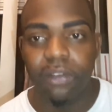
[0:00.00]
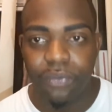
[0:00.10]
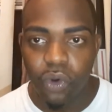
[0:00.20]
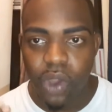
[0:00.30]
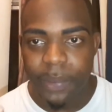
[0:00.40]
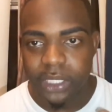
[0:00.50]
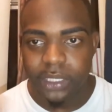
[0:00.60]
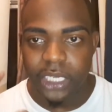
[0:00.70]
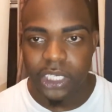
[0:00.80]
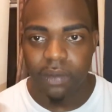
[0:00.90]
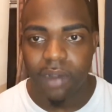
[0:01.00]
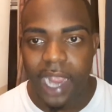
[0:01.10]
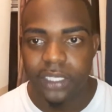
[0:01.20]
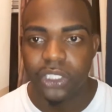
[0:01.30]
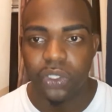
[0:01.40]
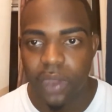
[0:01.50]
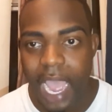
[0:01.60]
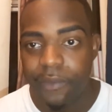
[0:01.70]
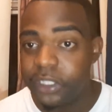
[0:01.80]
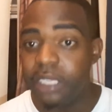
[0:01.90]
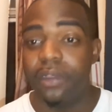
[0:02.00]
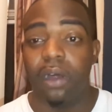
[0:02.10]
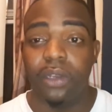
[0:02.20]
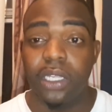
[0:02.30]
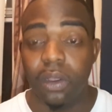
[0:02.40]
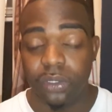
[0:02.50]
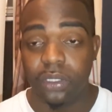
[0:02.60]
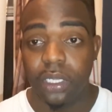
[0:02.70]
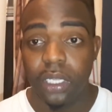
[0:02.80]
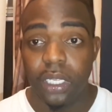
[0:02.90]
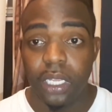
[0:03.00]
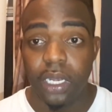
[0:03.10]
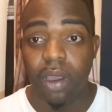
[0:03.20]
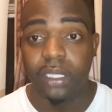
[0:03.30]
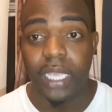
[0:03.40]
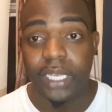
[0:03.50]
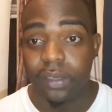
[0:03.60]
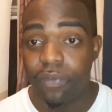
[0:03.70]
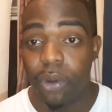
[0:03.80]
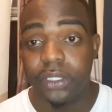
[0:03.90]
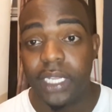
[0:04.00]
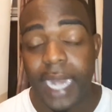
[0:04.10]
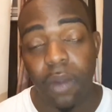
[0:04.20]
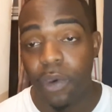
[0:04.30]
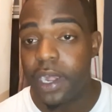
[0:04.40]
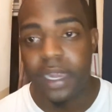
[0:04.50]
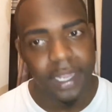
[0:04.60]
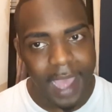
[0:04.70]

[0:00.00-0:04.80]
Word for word: full representation of Christ until I received the Holy Ghost. You know, at the age of 14, I wanted it.